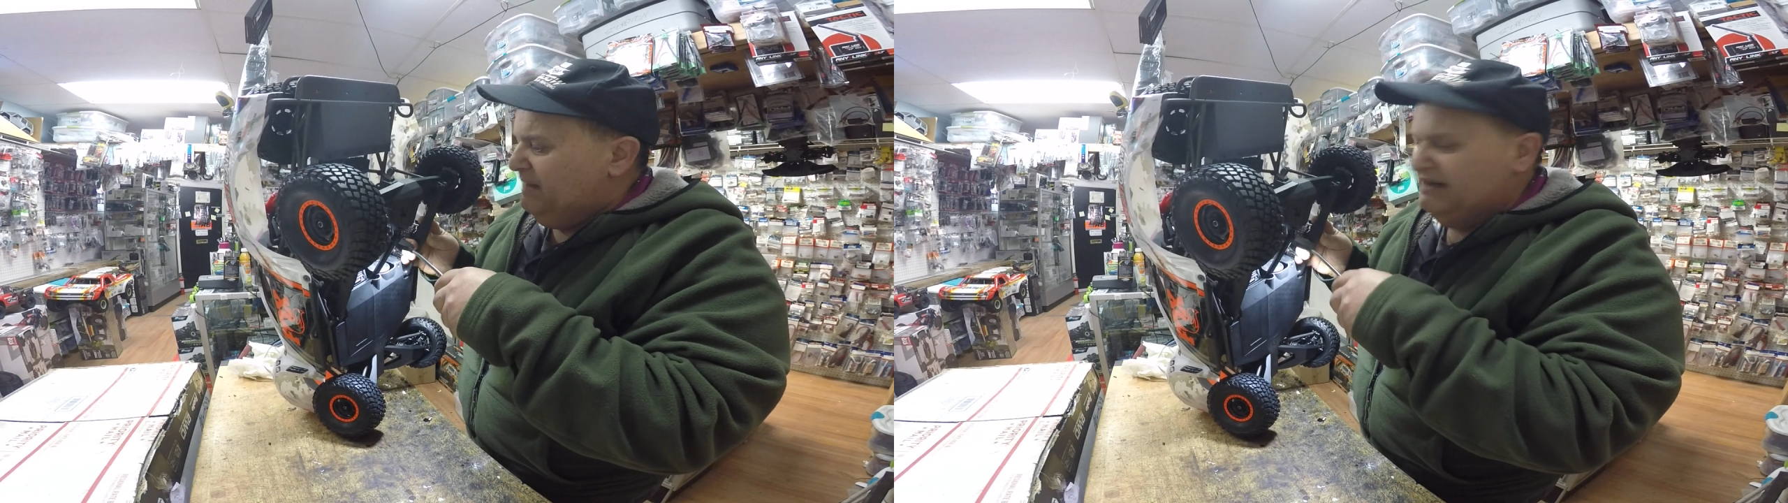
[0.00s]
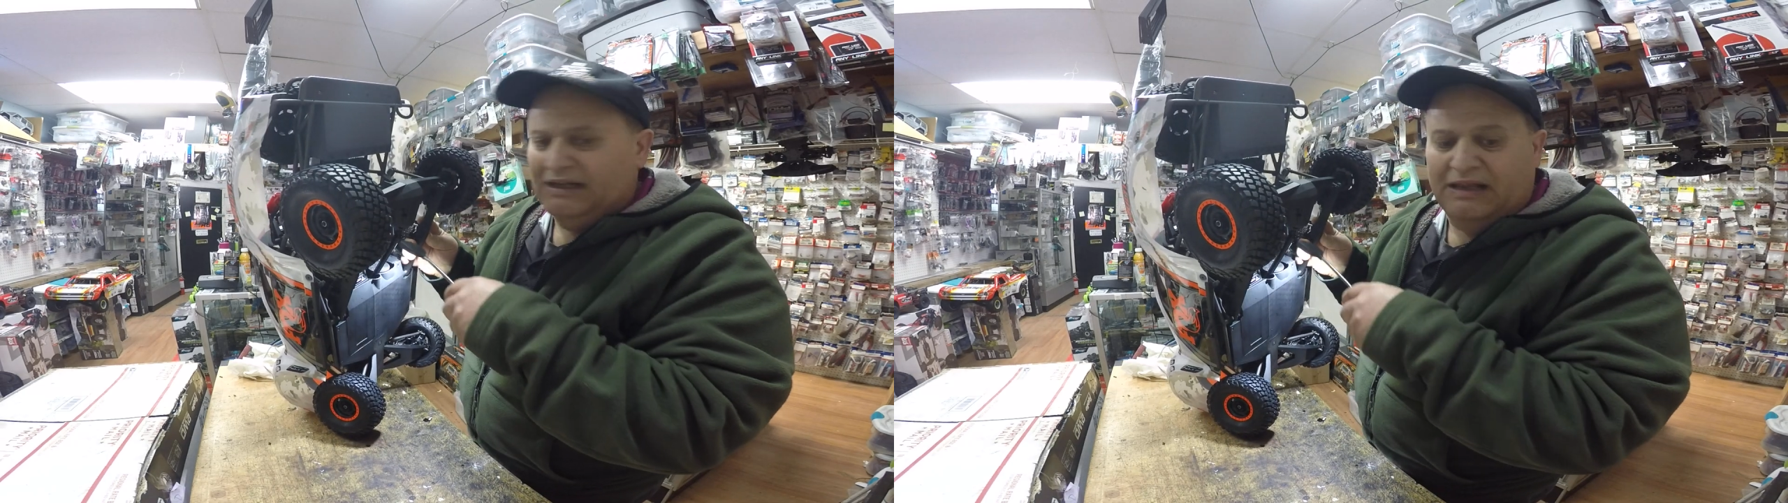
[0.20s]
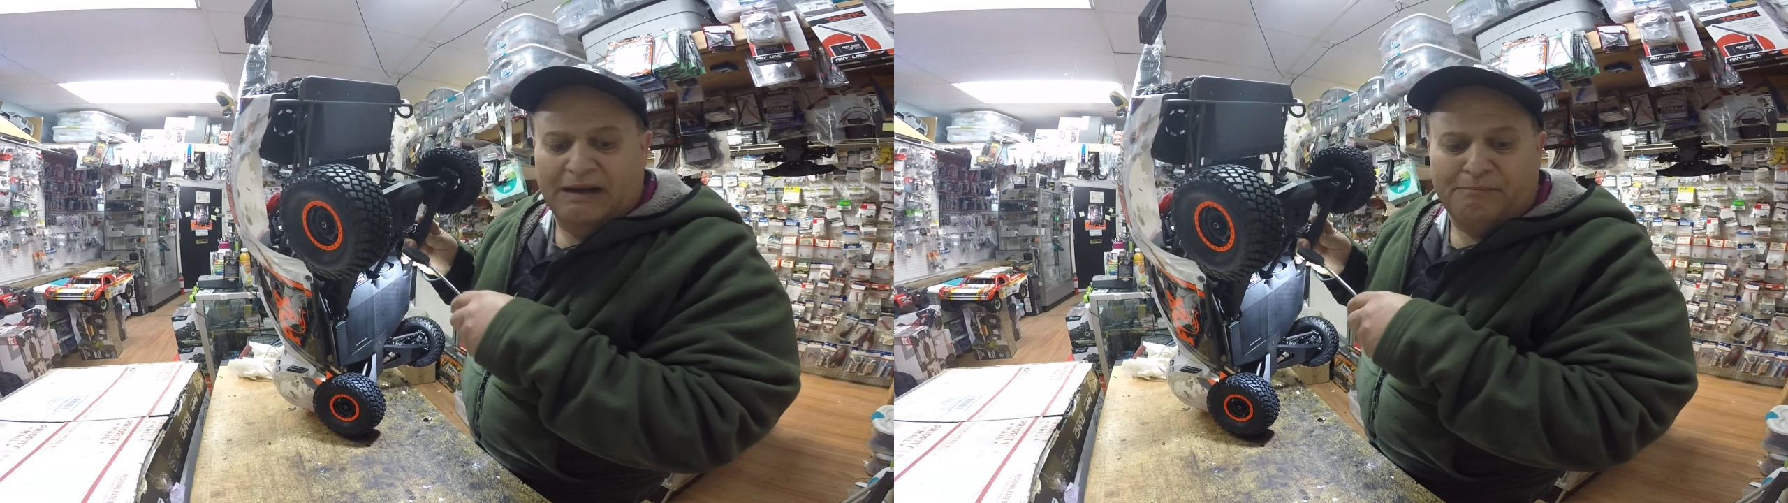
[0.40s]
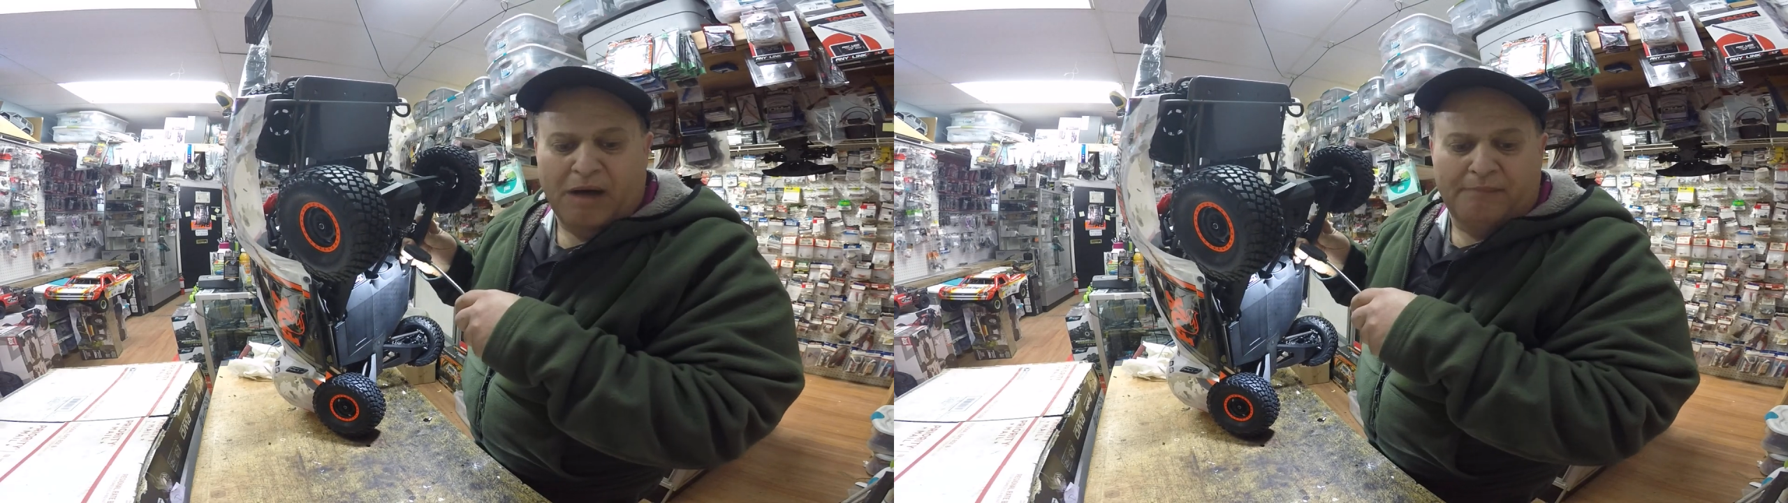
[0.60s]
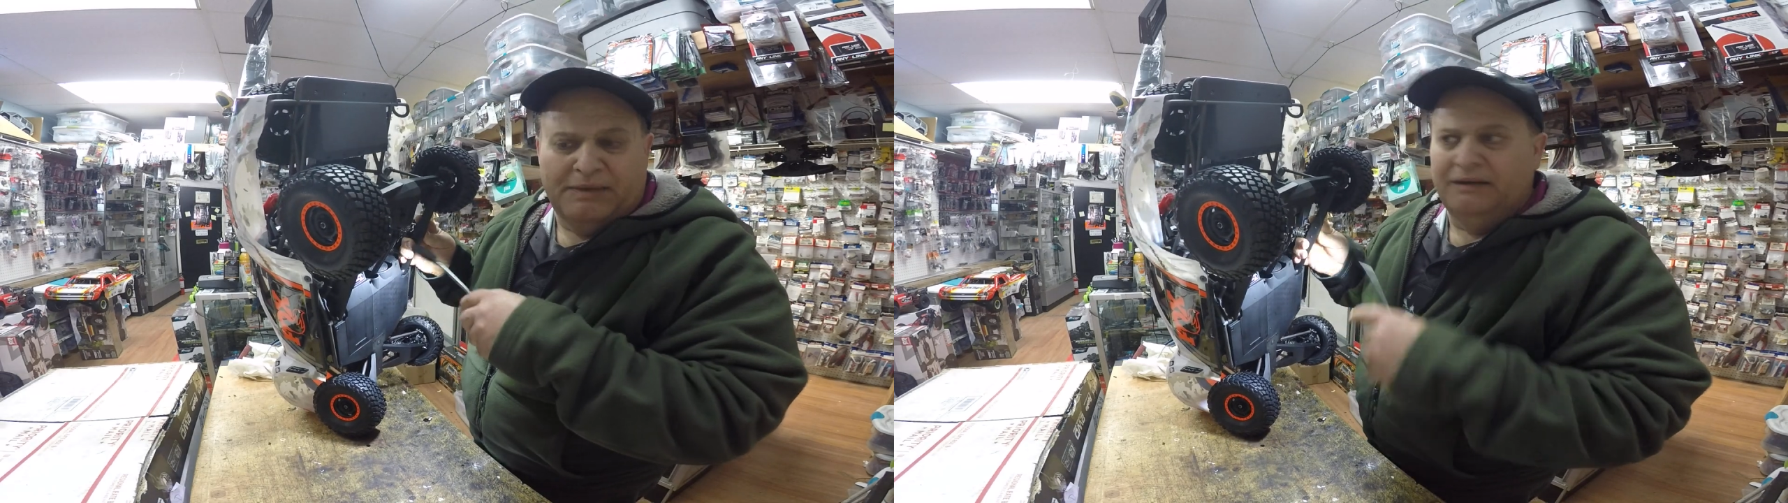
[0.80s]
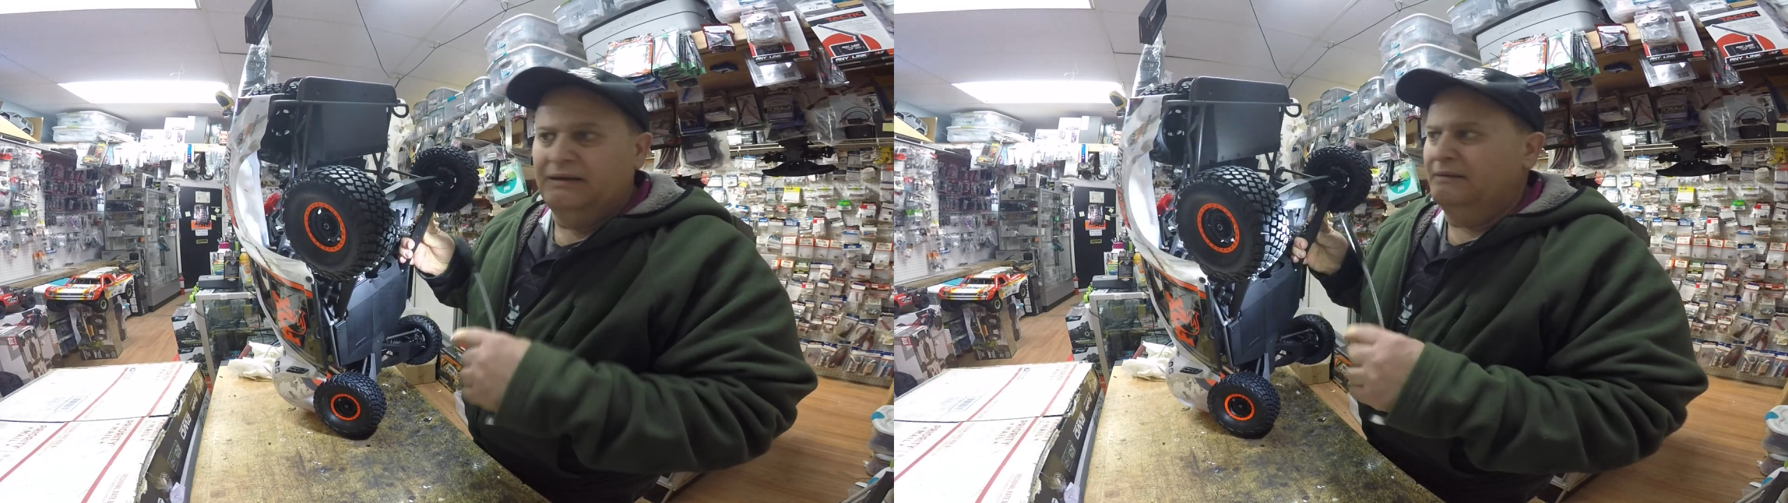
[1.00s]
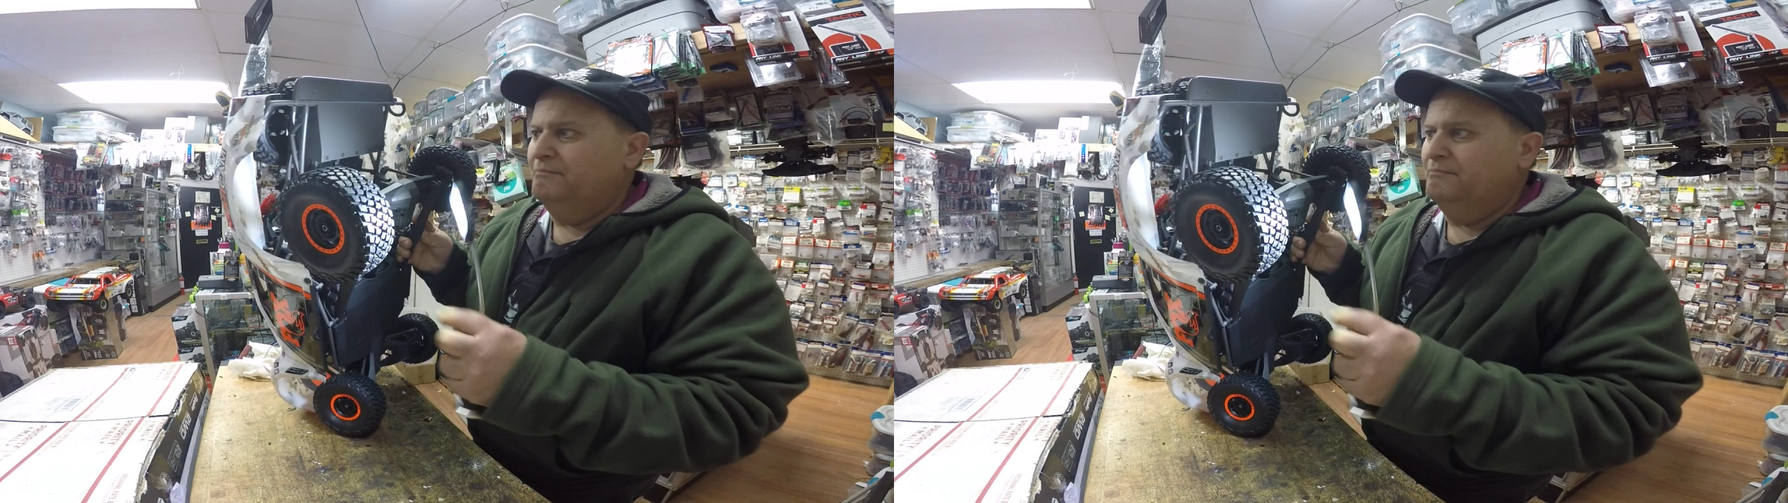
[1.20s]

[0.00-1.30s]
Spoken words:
basically a Mamba